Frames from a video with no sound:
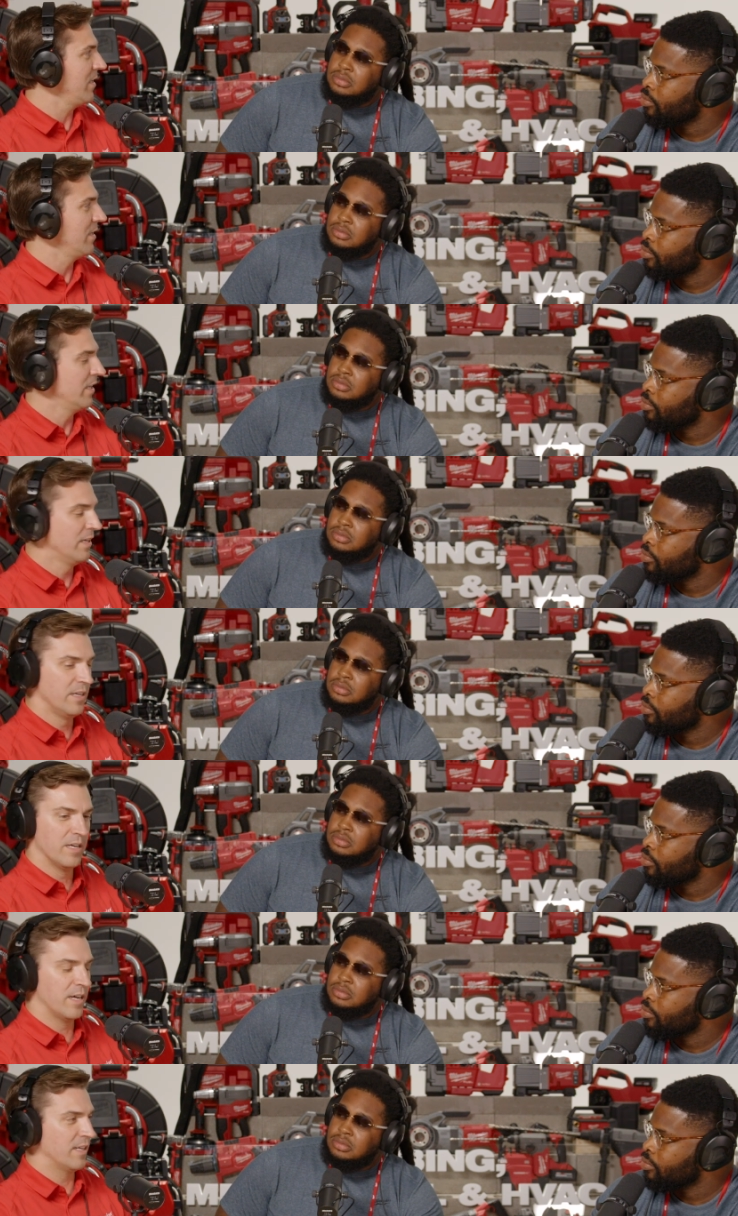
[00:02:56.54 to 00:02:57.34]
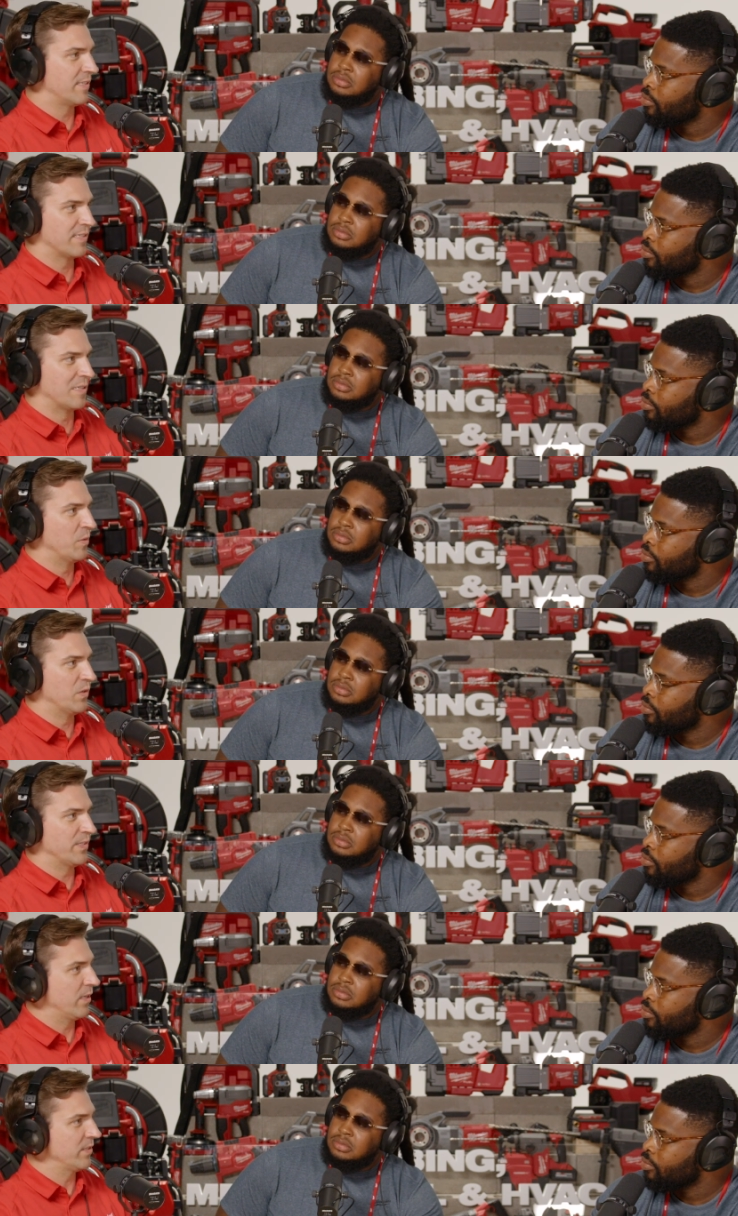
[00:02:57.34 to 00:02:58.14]
Speaker 1: head, uh, it's as
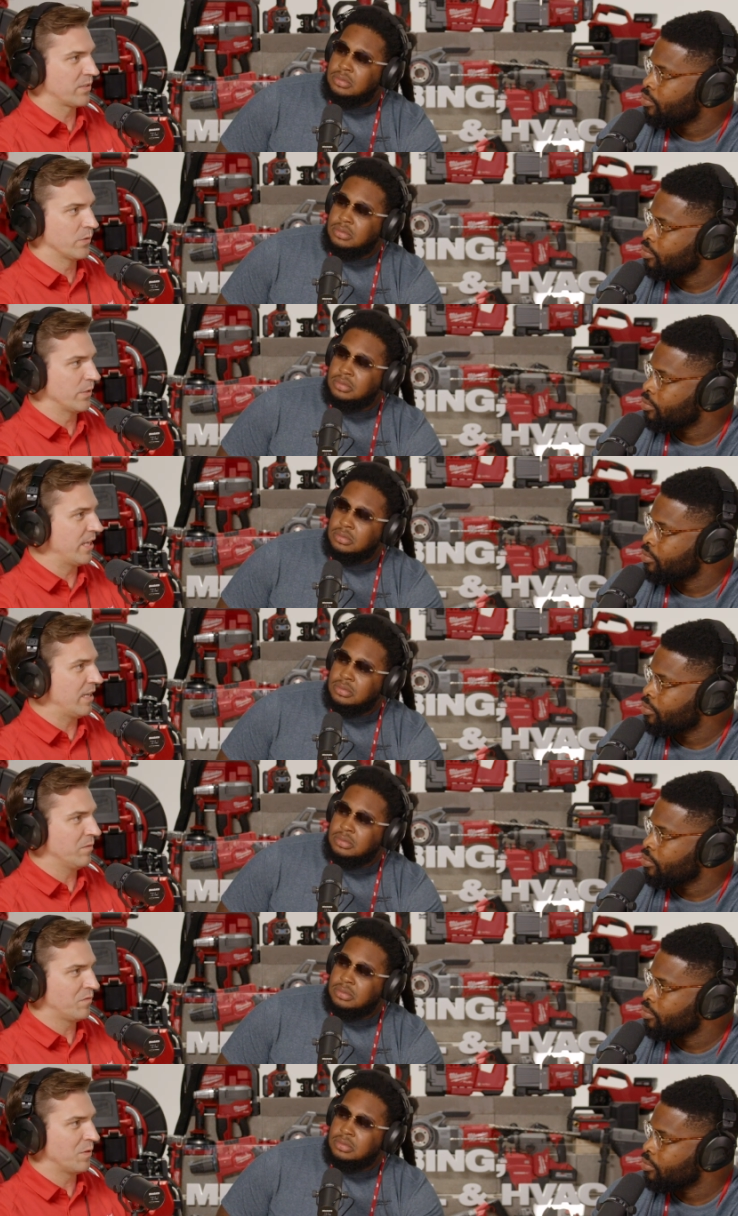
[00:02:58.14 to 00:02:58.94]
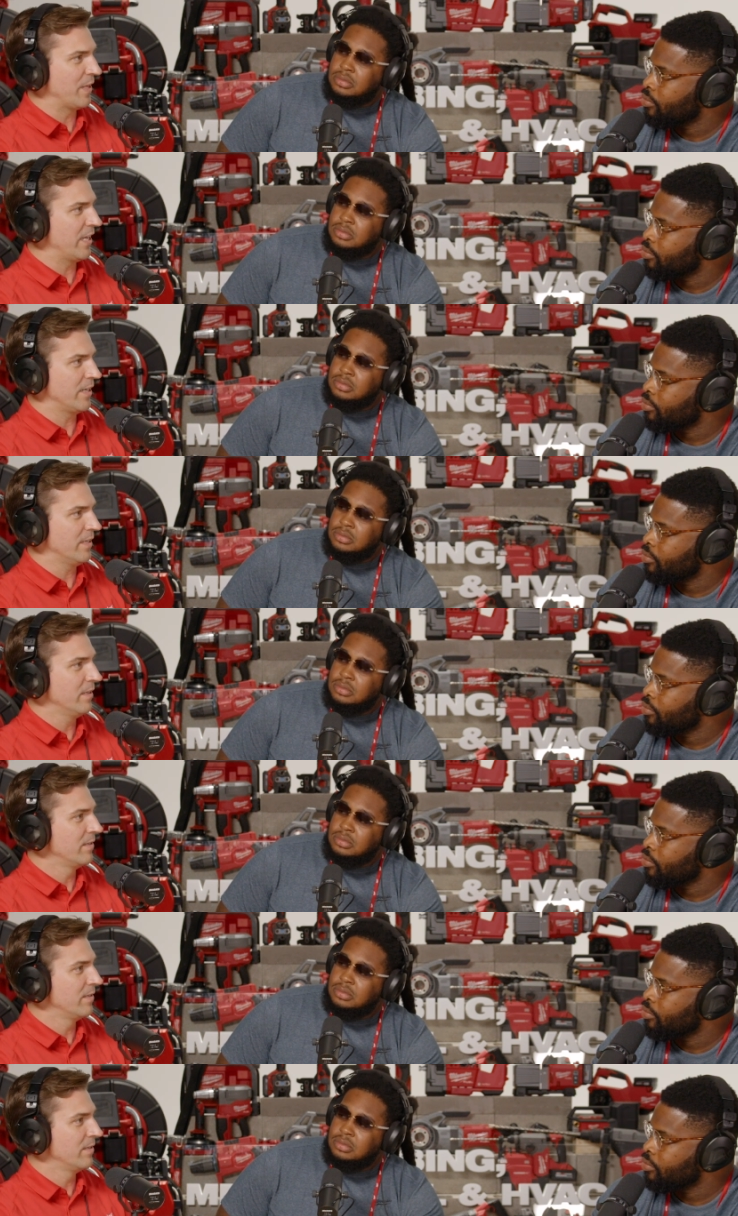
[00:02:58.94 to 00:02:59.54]
simple as unscrewing that from the end,